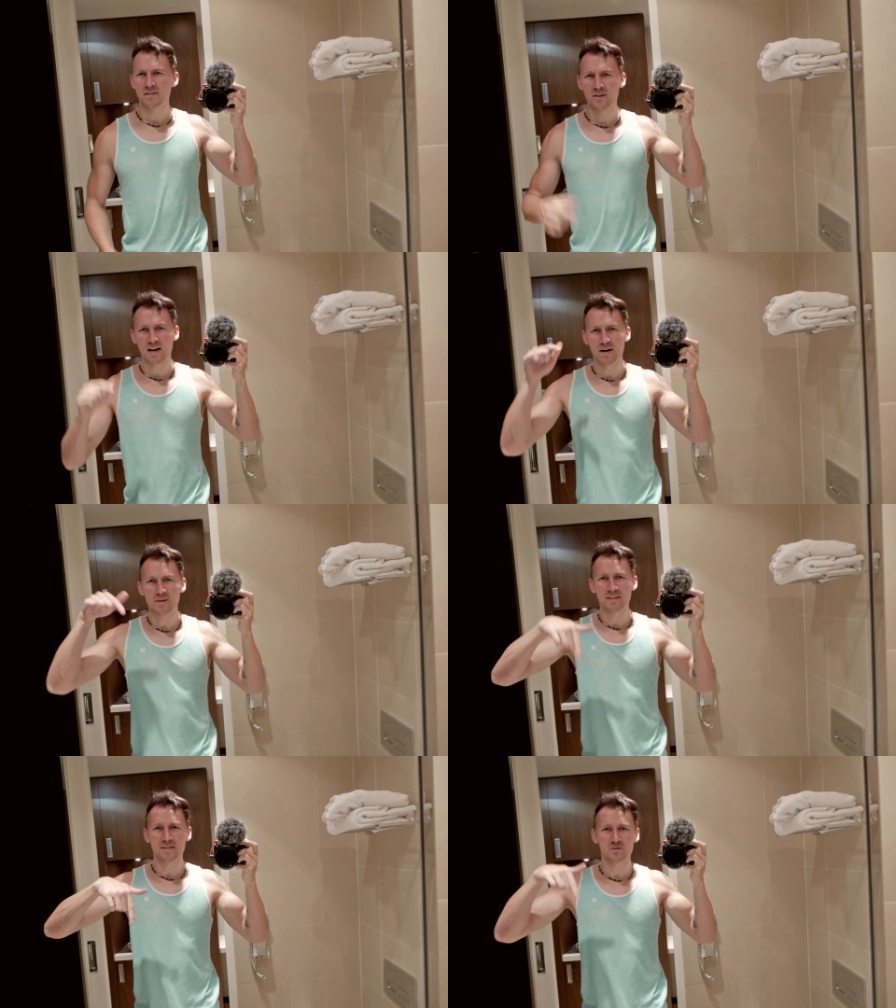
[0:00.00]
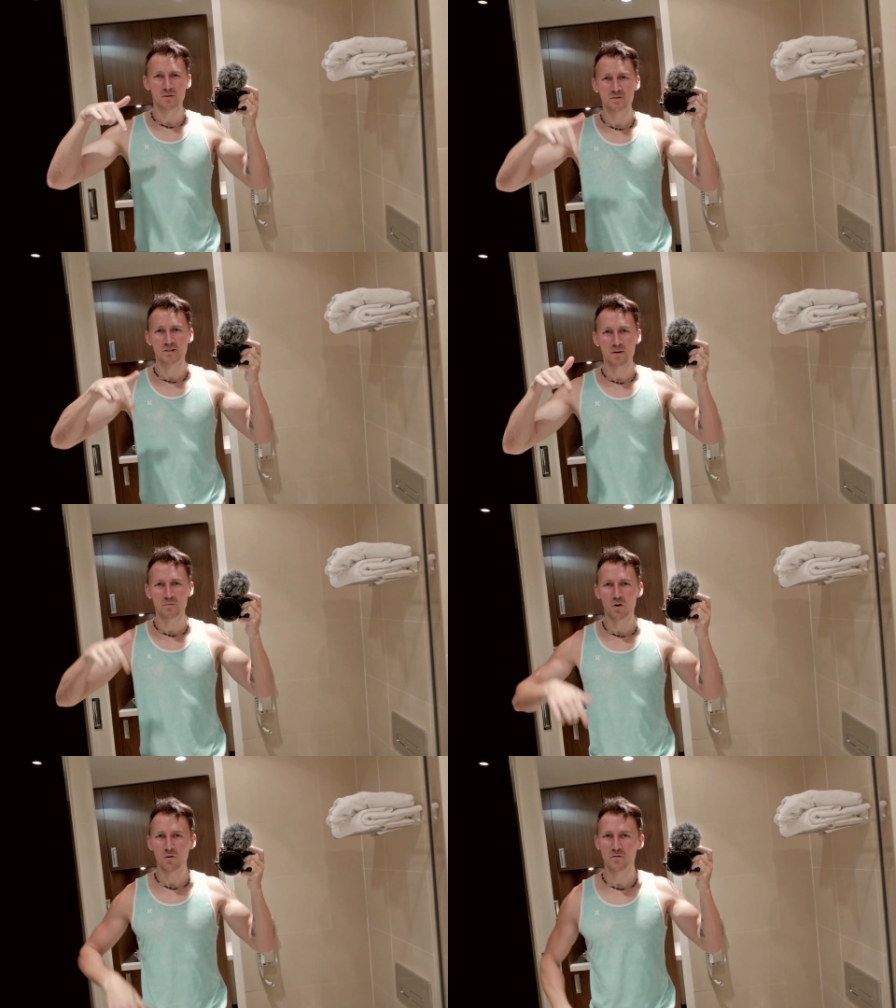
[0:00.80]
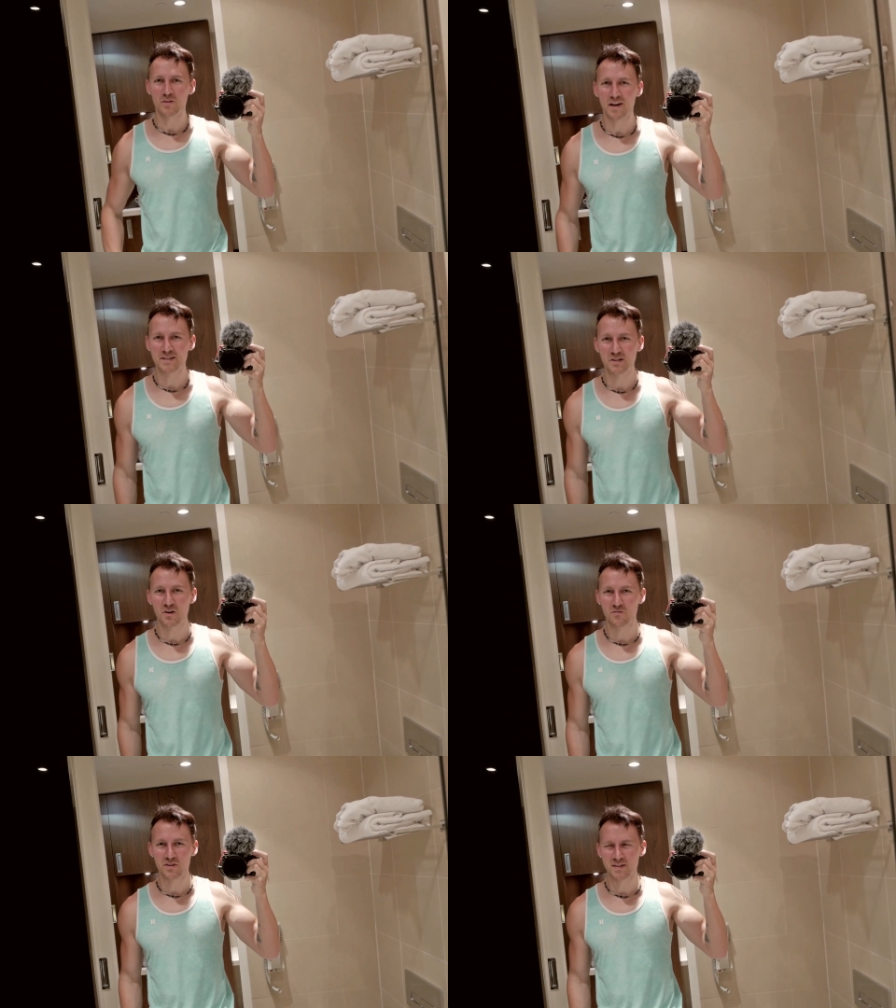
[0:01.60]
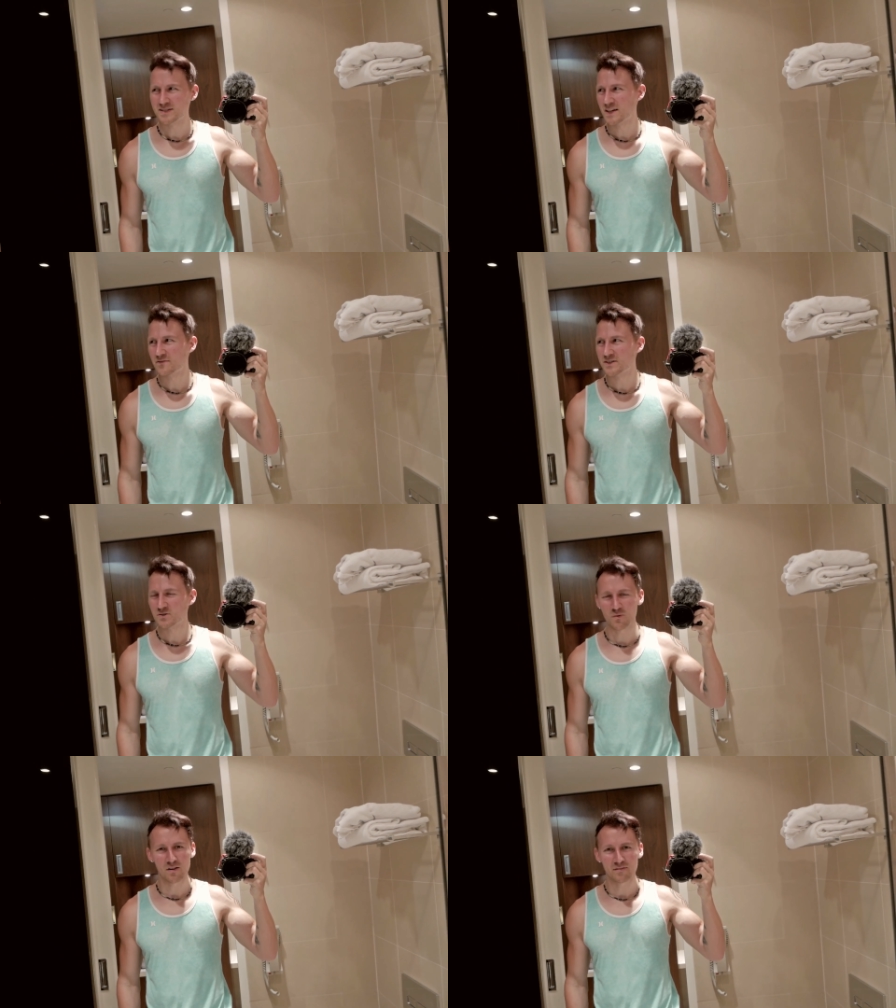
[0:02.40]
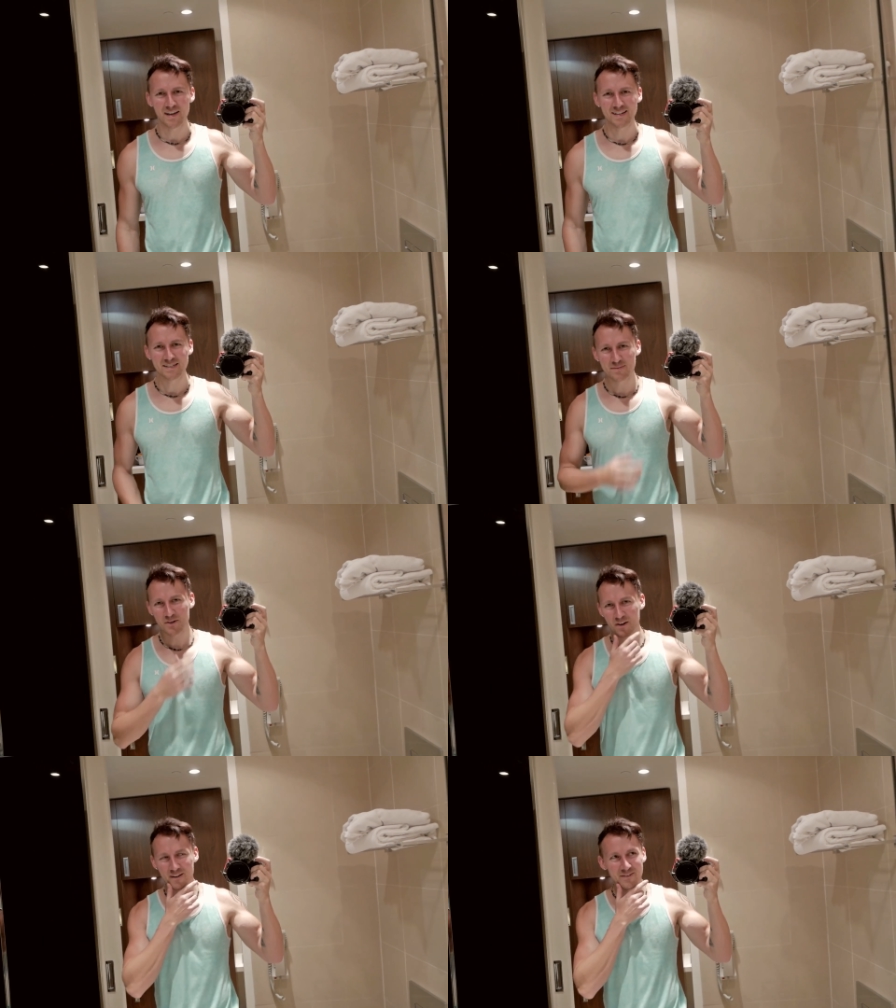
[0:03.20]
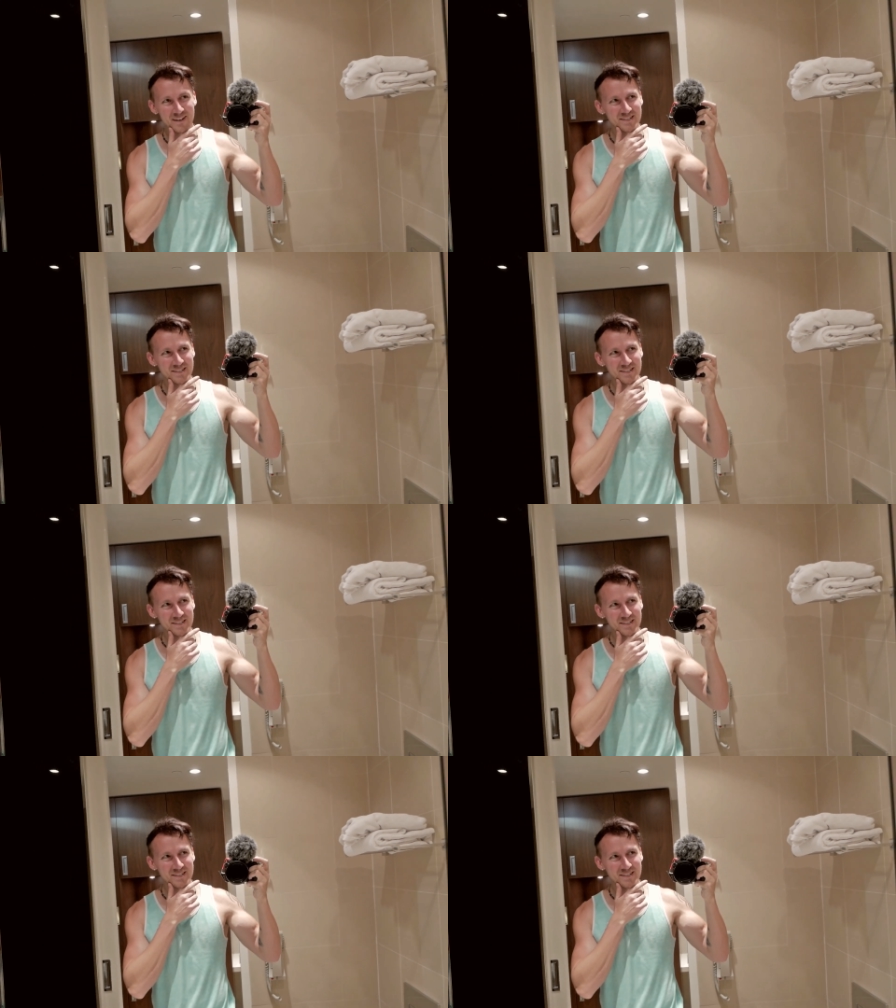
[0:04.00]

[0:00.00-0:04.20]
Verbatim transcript: Leave a comment in the description down below if you think I should go for the 7 to 12 age demographic.